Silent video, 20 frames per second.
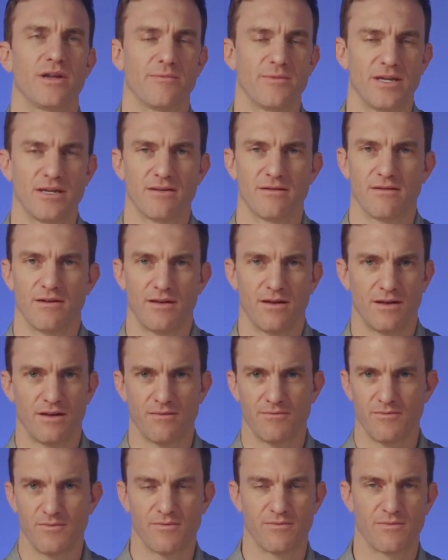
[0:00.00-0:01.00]
I mean,
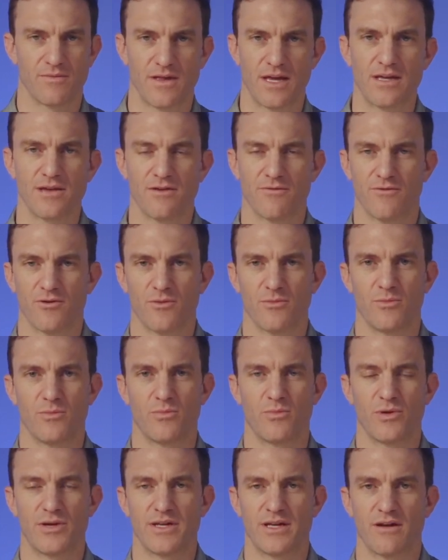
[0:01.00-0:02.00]
thank you for
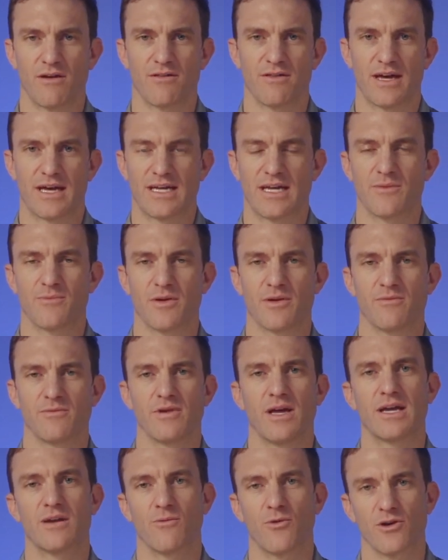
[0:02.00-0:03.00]
bringing all that up. At
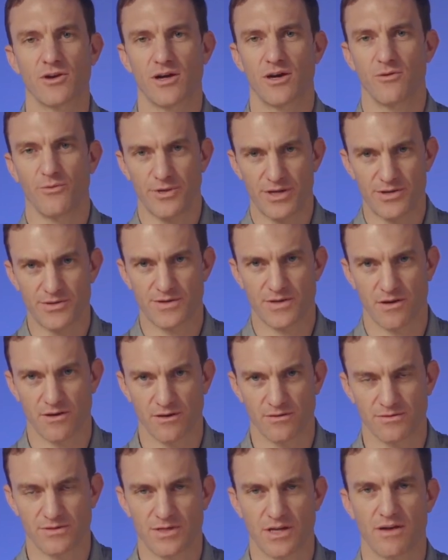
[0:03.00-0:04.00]
Awardco, we use our
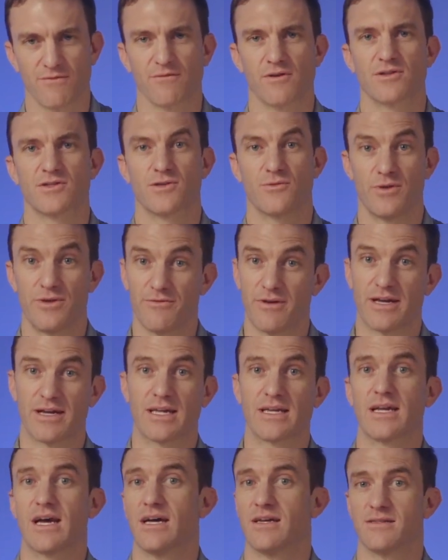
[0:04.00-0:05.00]
own software, so we
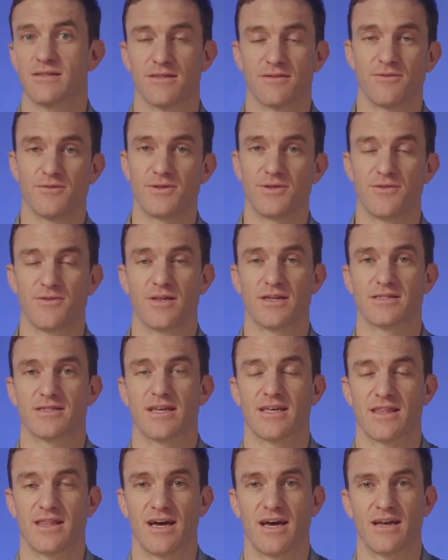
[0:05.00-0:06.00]
recognize and we do things
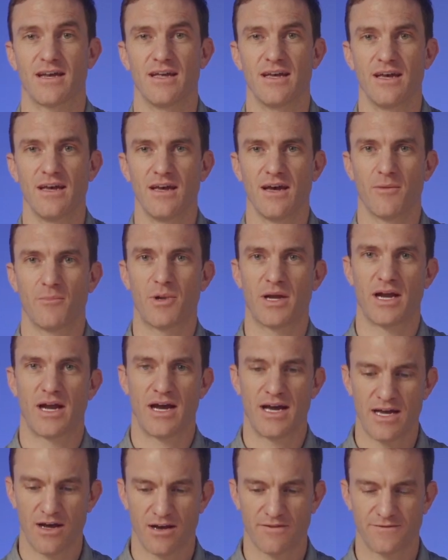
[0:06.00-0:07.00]
like that. But
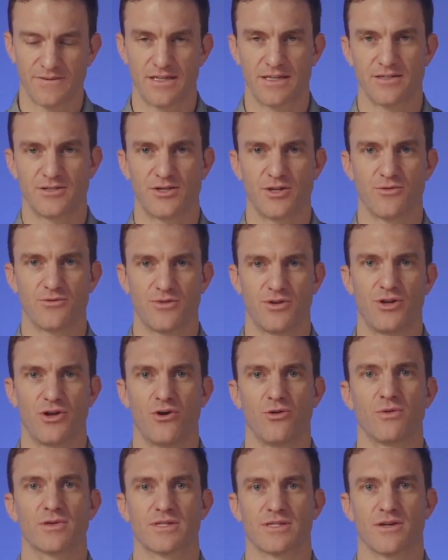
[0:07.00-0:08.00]
I often don't
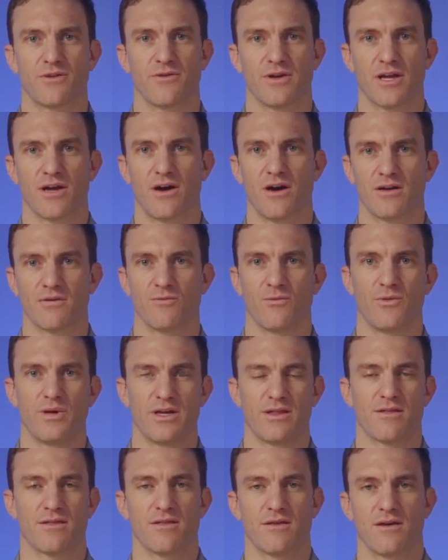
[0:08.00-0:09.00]
know what's going on
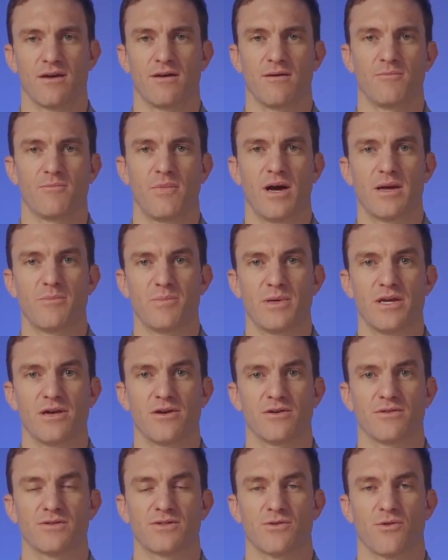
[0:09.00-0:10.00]
with my
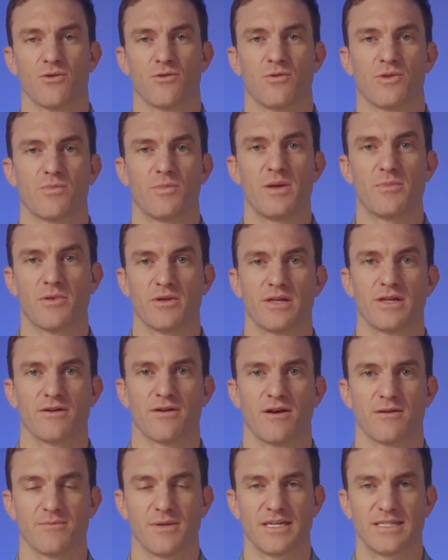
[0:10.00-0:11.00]
peers or with people that are
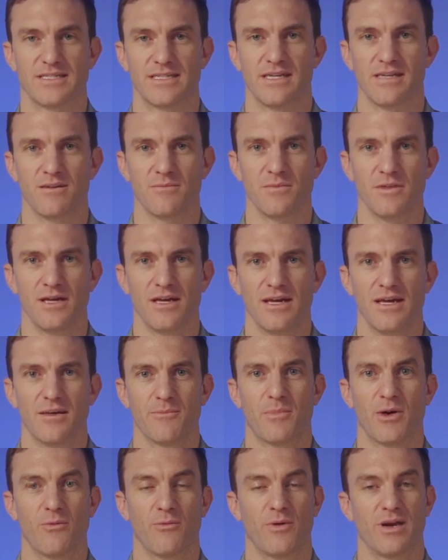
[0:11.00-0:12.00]
on my team.
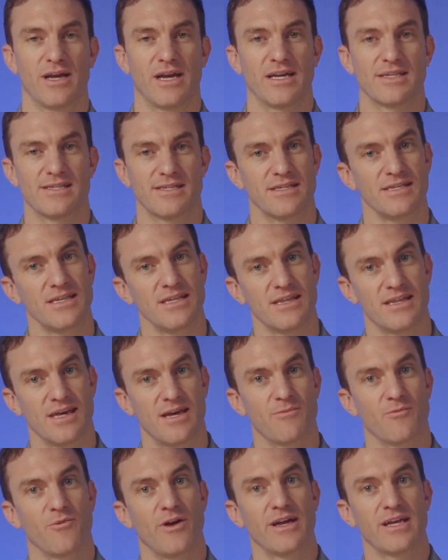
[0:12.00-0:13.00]
But when I see
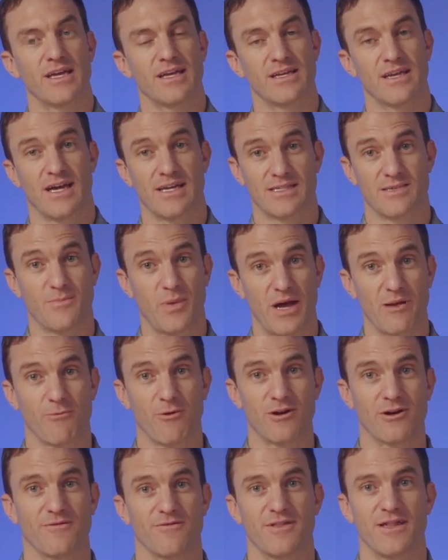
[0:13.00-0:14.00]
them recognized by
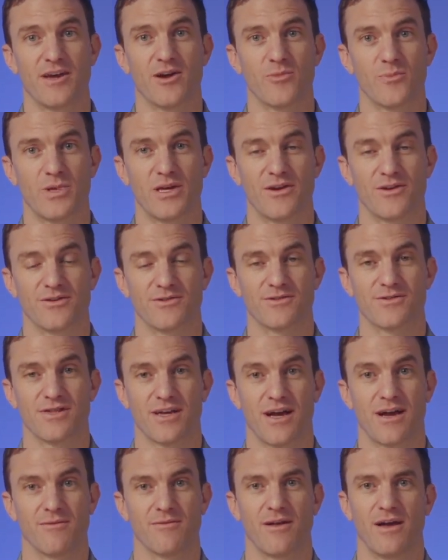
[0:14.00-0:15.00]
one of their peers,
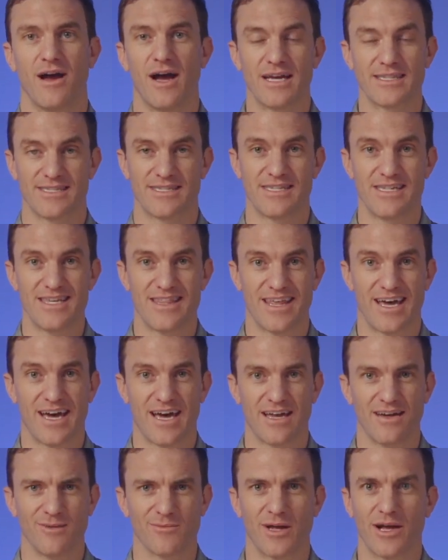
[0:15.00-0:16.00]
I see
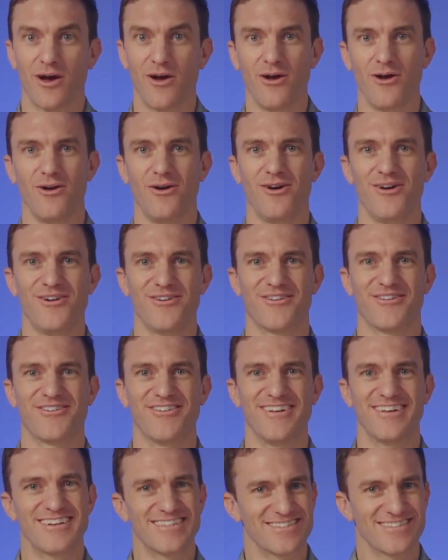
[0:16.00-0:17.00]
that. I'm like, oh,
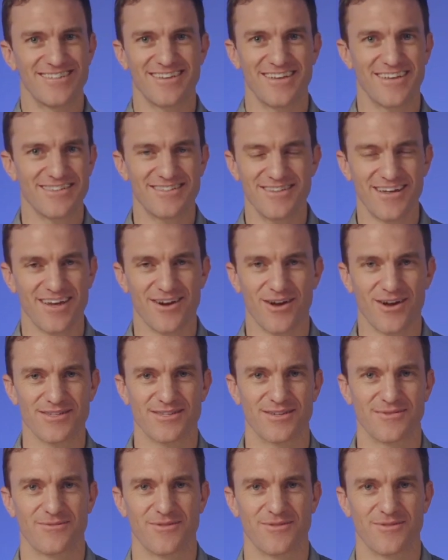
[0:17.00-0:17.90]
isn't that awesome?